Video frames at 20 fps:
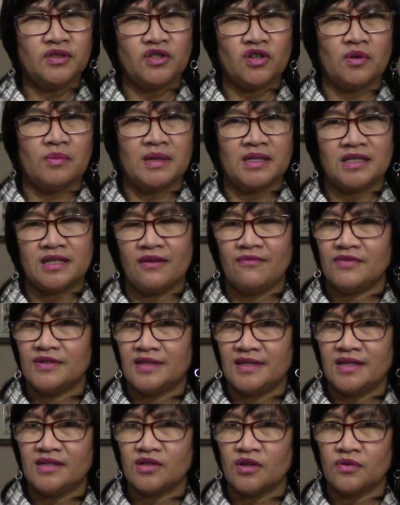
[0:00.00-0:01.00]
so much
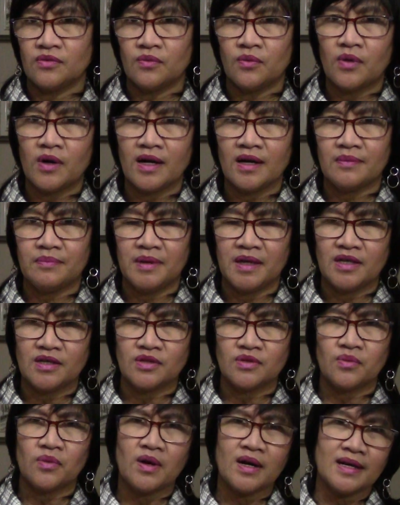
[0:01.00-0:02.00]
emphasis on work
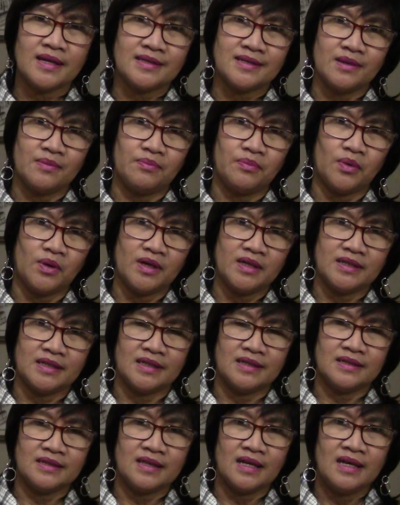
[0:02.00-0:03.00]
because work is
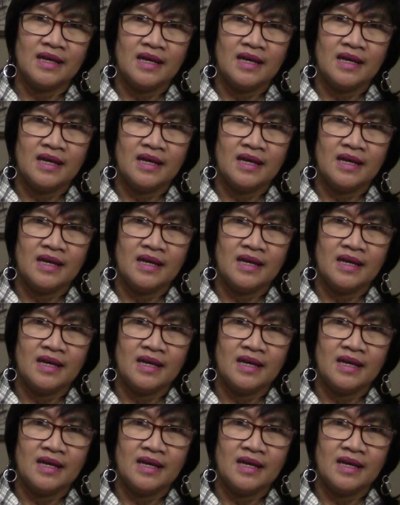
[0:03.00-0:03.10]
important.